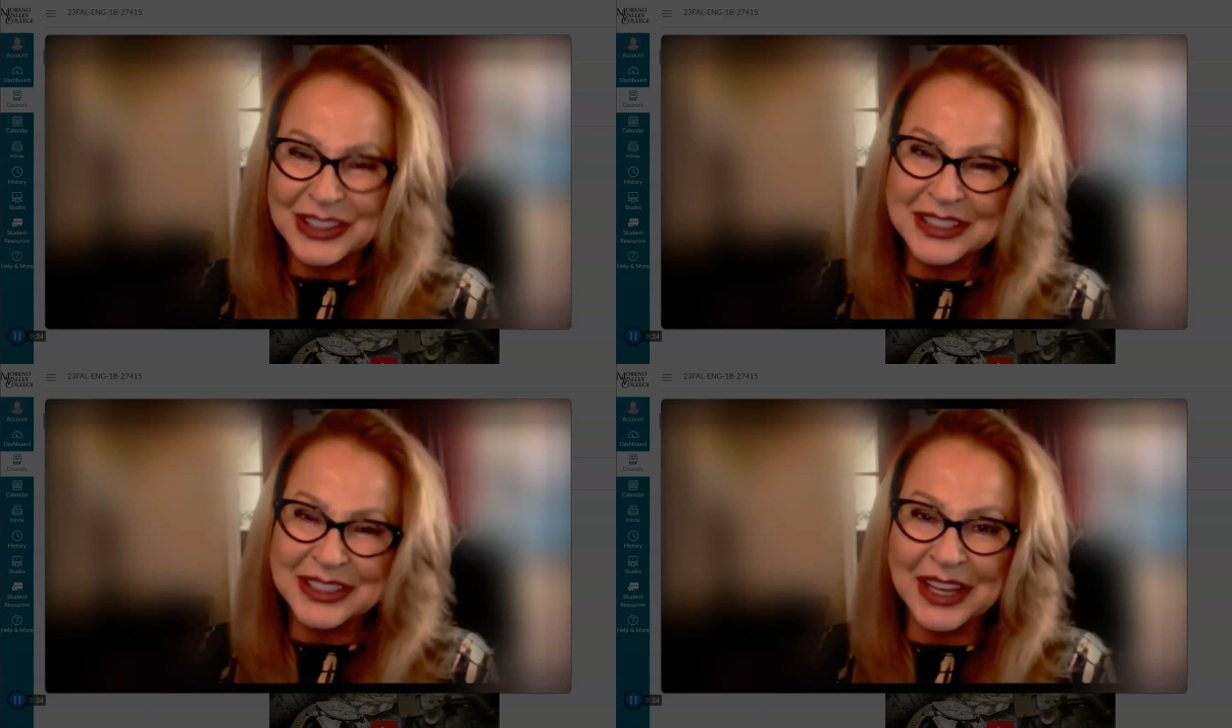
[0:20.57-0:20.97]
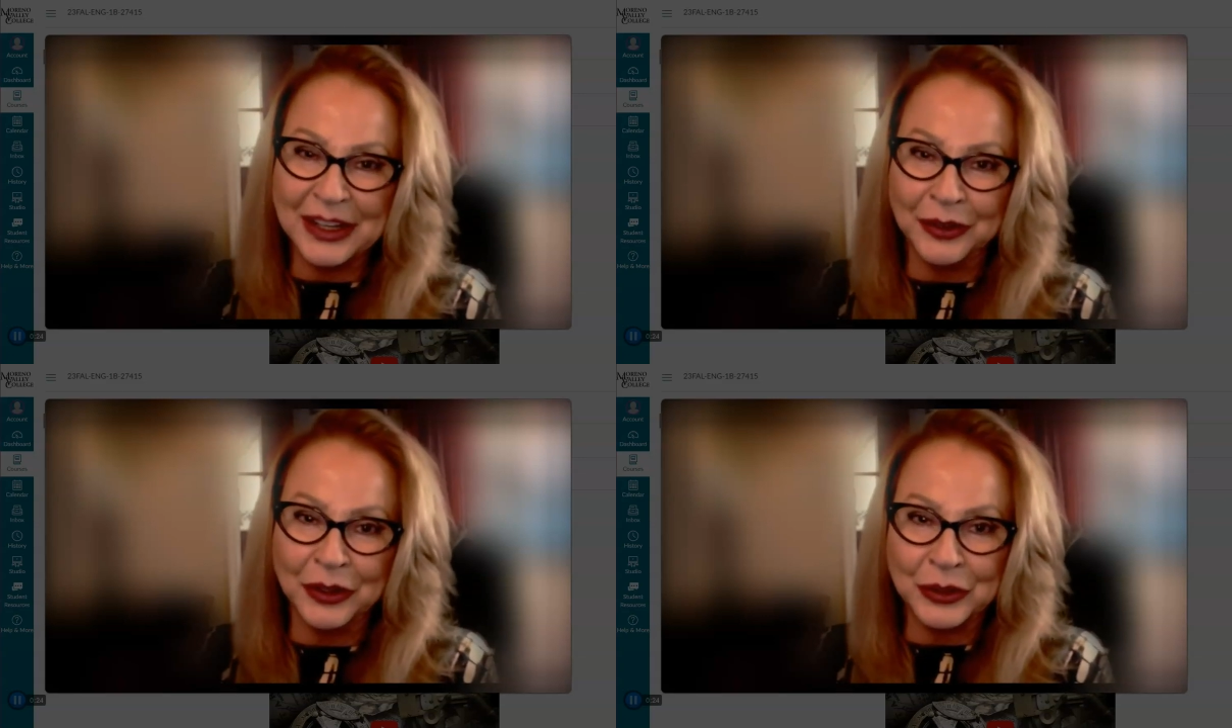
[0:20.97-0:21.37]
So let's
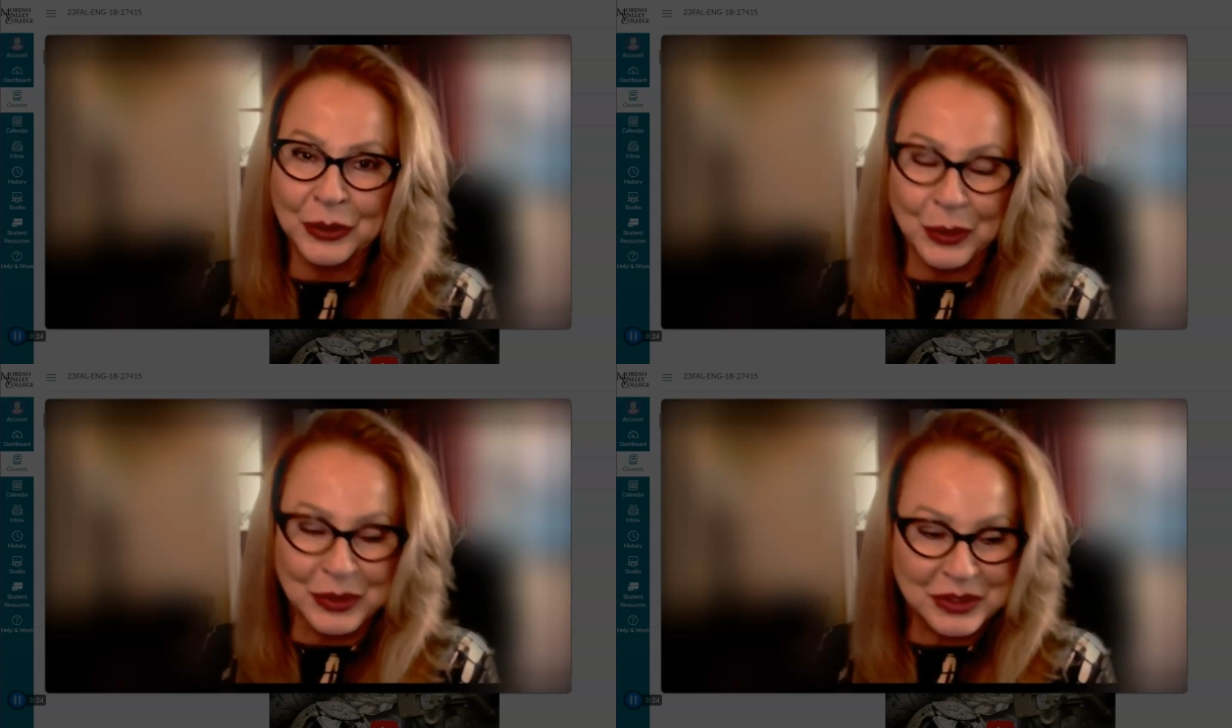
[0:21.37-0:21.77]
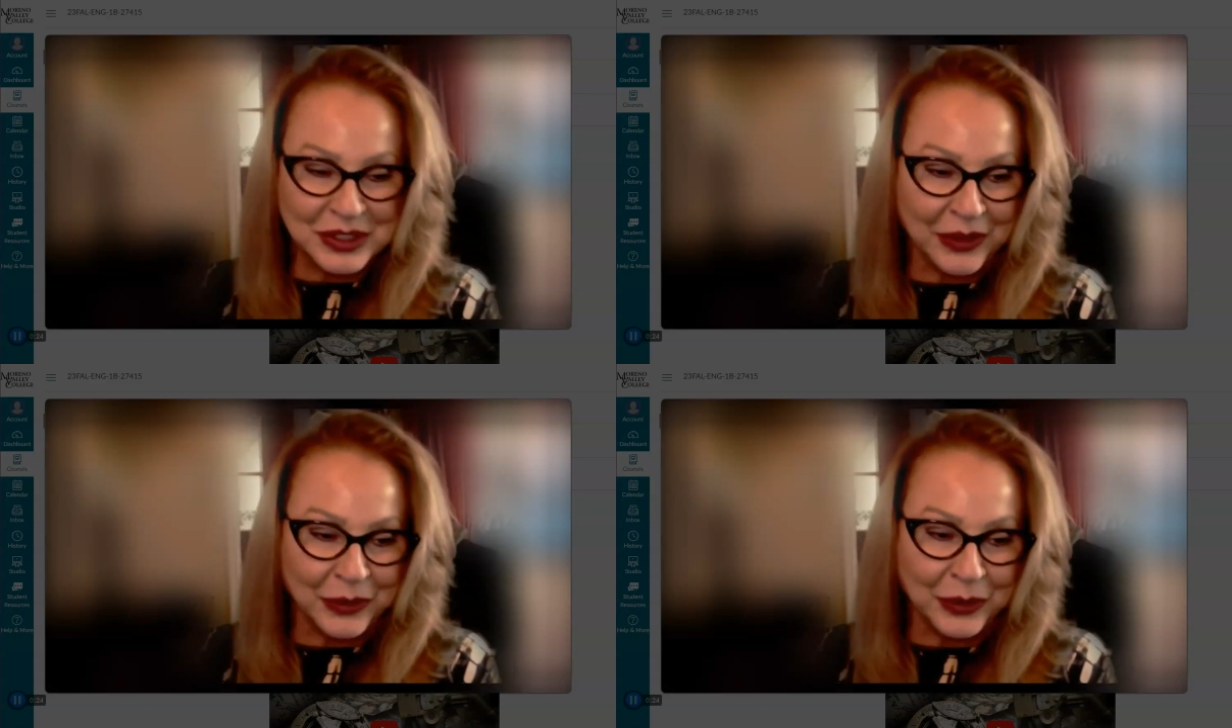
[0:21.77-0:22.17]
take a look at the course
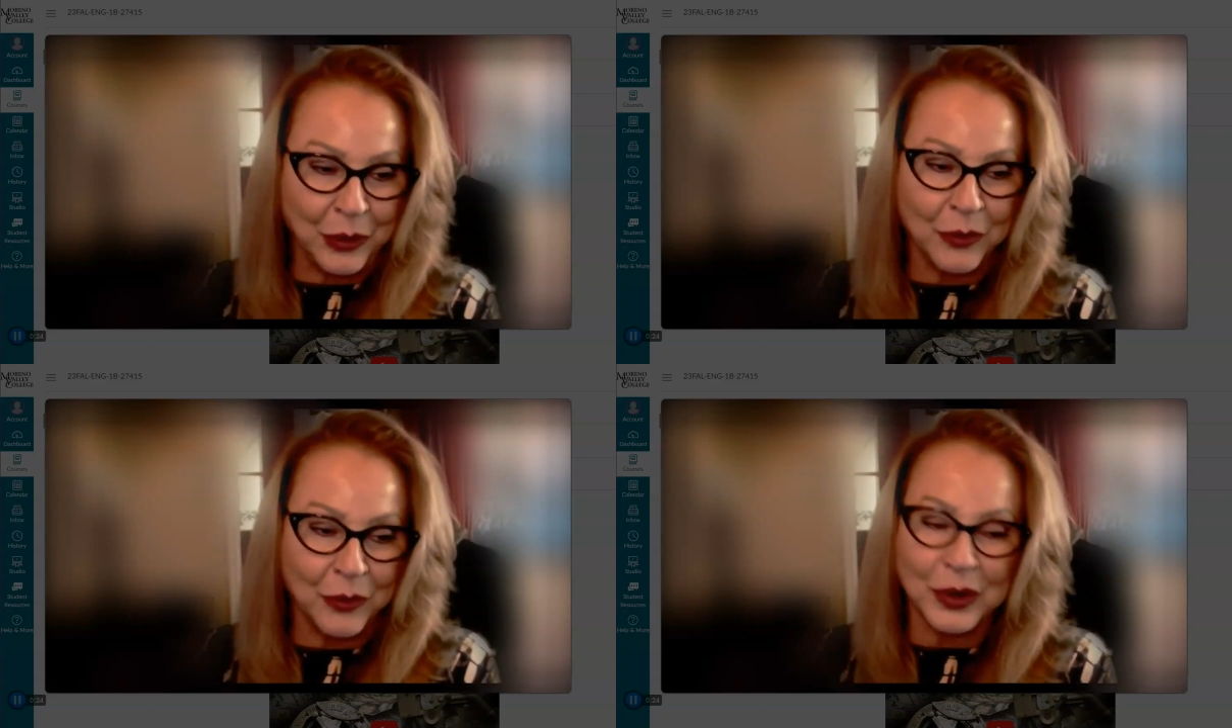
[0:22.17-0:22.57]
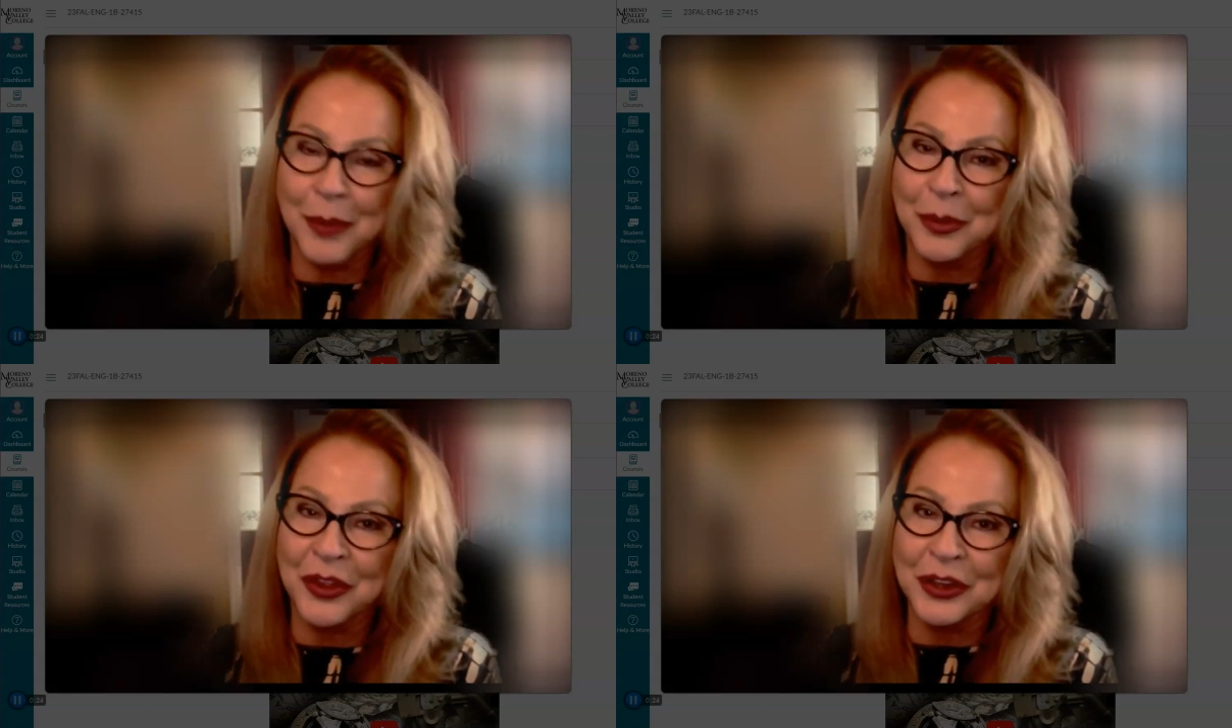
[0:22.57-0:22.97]
together and go over a
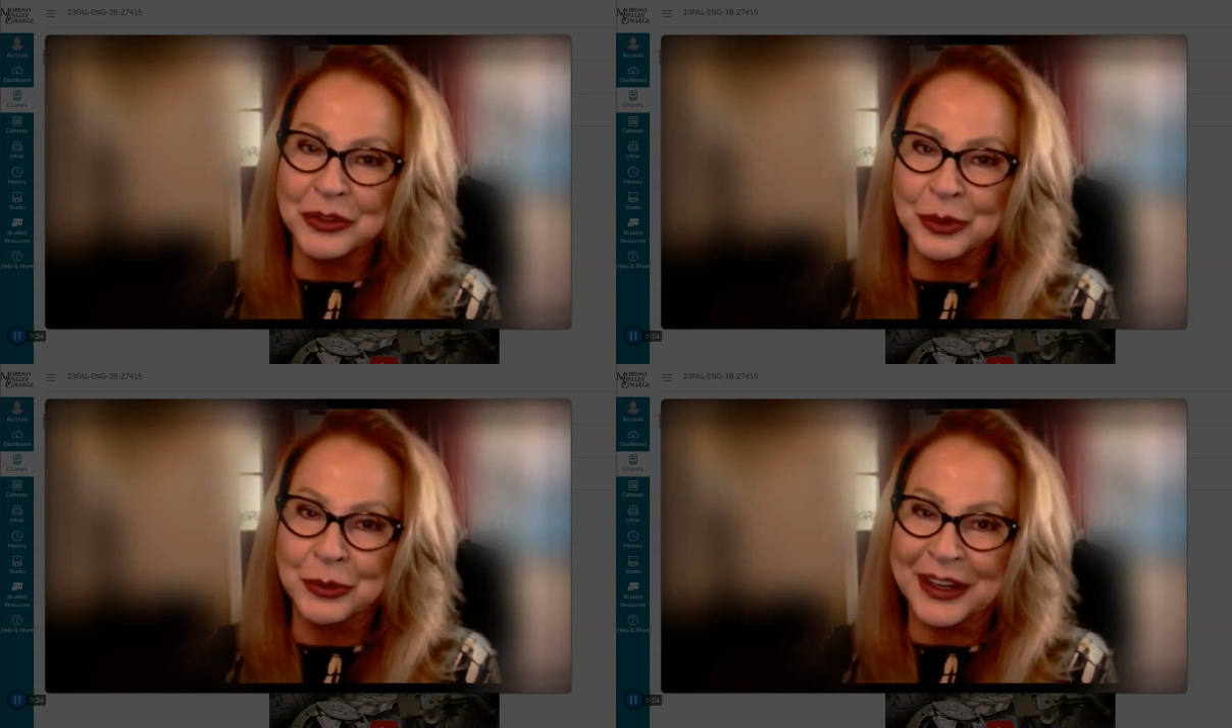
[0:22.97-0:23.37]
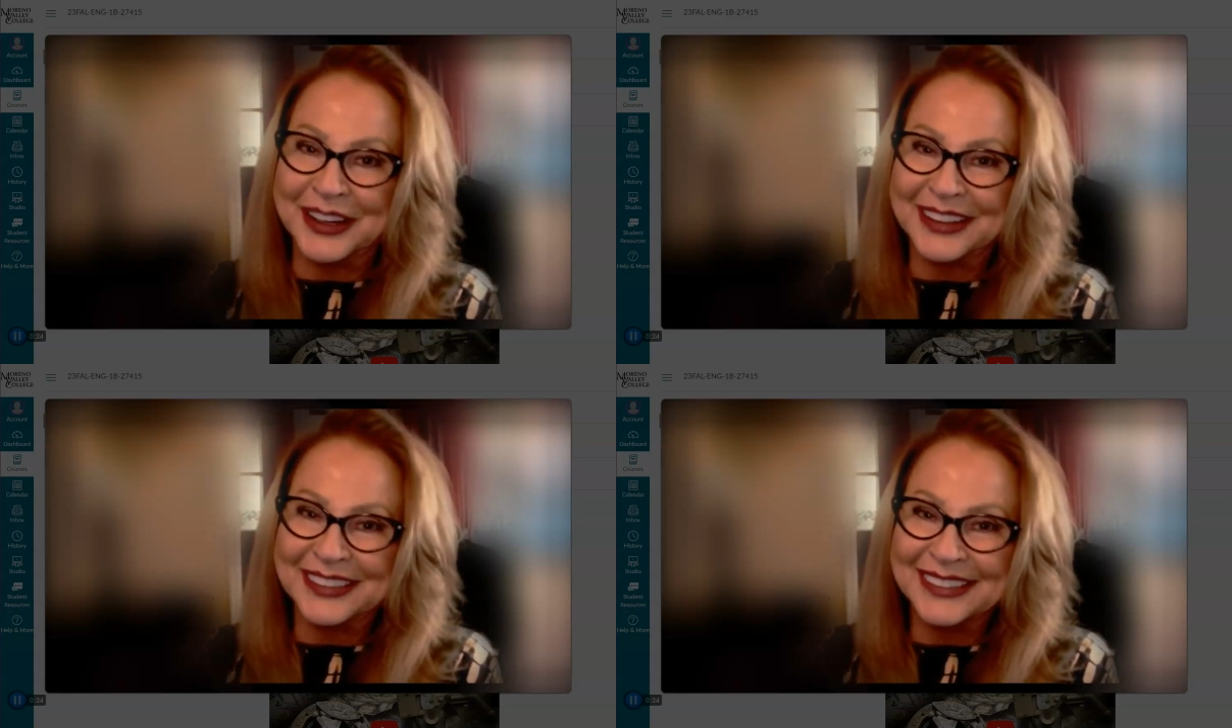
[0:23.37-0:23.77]
couple things real
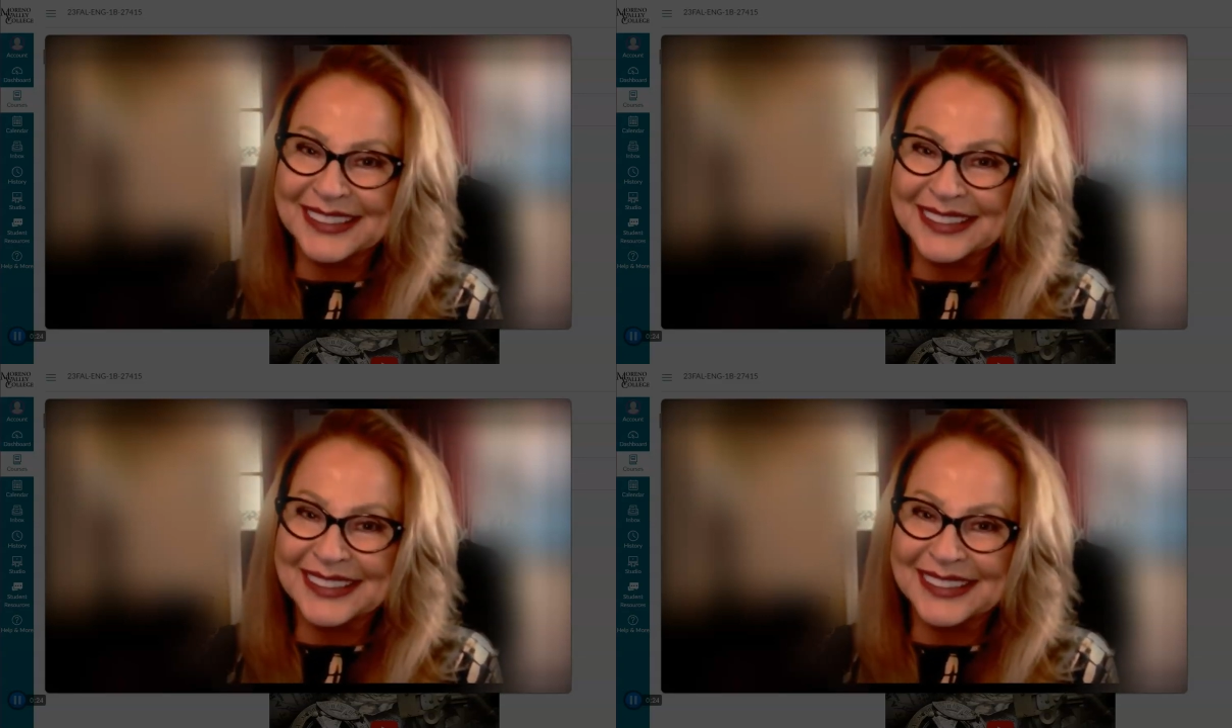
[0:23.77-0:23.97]
quick.